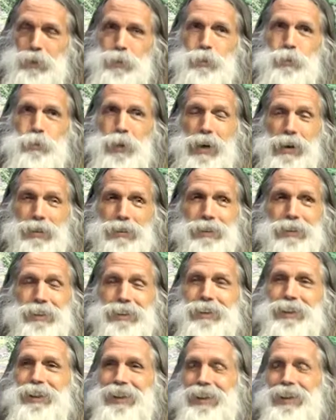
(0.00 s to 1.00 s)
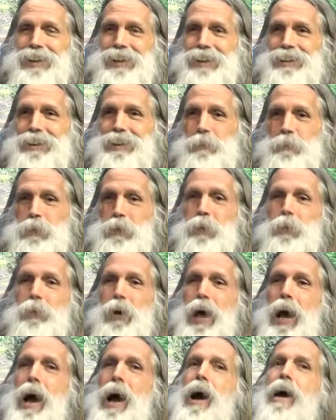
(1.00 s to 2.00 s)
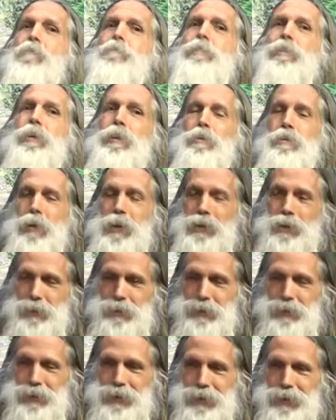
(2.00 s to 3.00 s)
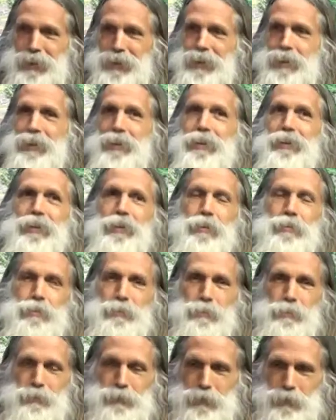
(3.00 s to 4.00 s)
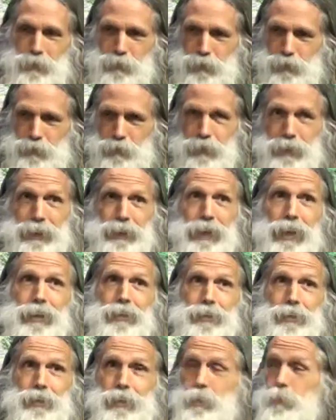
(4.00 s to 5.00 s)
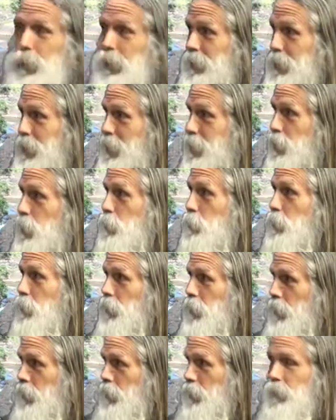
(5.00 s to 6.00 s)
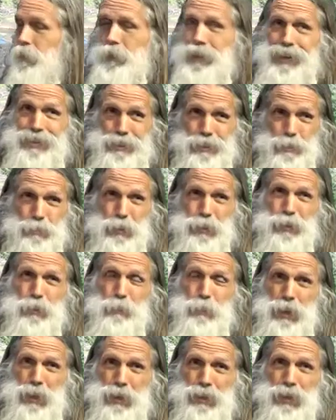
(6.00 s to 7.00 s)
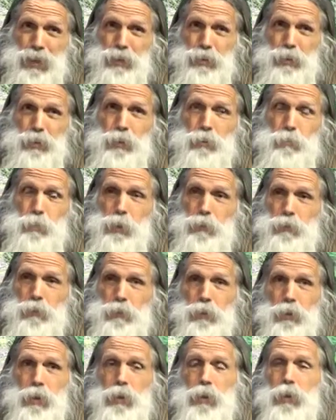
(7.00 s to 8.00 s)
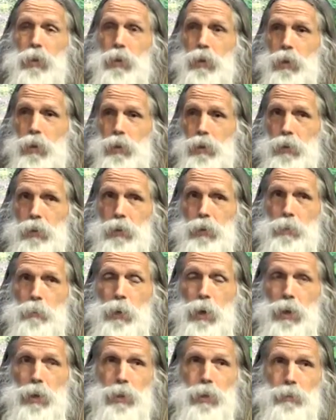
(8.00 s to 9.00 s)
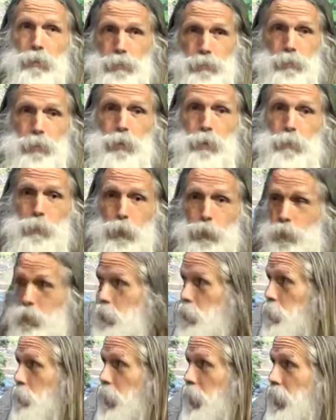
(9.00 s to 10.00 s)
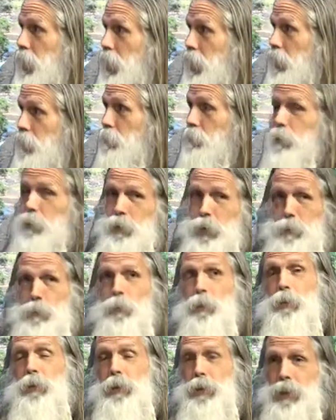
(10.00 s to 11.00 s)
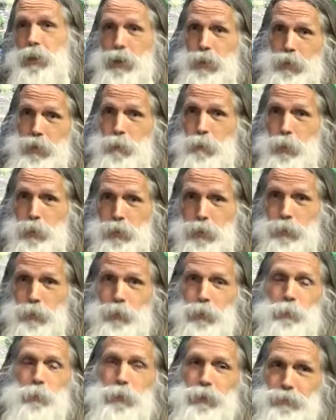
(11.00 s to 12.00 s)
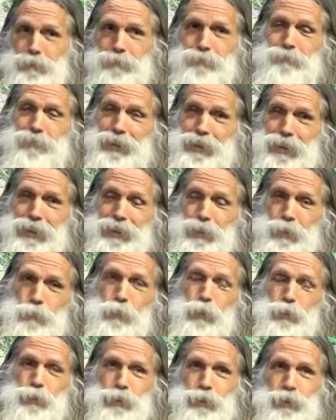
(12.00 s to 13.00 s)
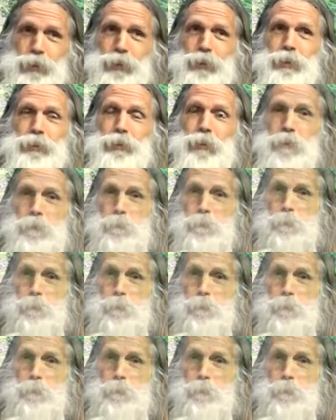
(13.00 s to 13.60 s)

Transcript: is too alkaline is that we don't have enough alkalinity, enough like calcium, magnesium, calcium being the main alkaline buffer in the body, what our bones are made out of. We start pulling it out of the bones, but we need it in the bones too.